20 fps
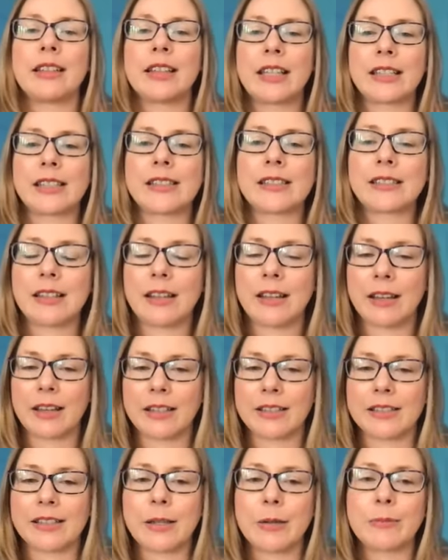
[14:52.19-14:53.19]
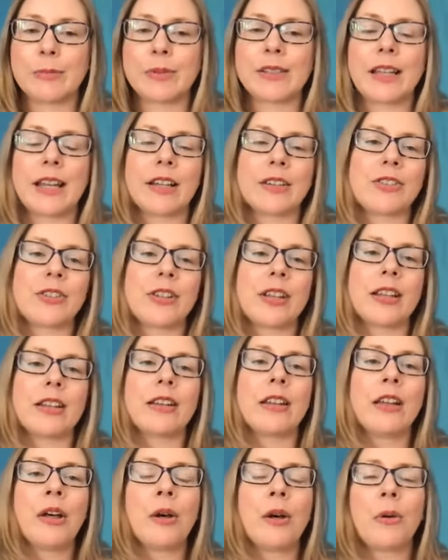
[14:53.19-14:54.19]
this tips section,